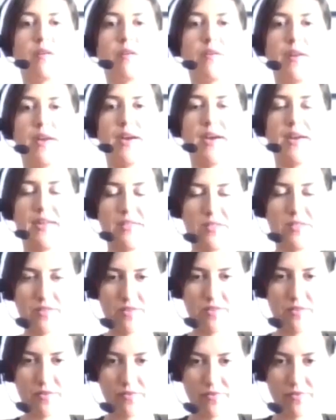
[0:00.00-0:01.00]
Nice,
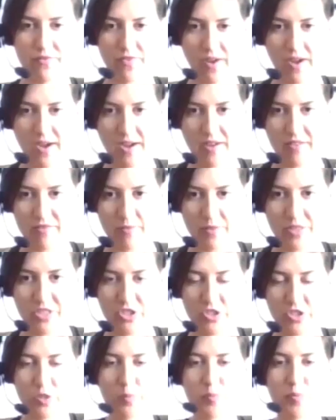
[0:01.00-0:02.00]
5. Make
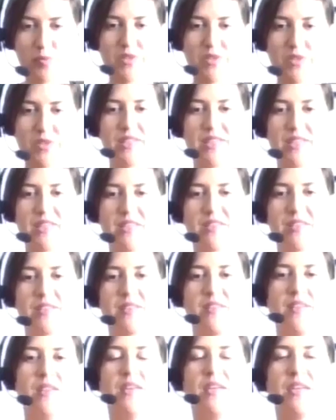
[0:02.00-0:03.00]
sure you're breathing,
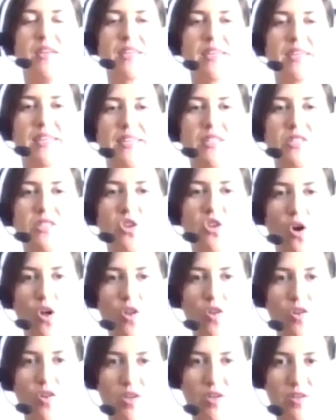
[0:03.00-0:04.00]
getting
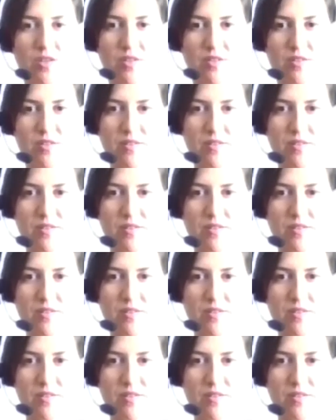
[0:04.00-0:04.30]
taller.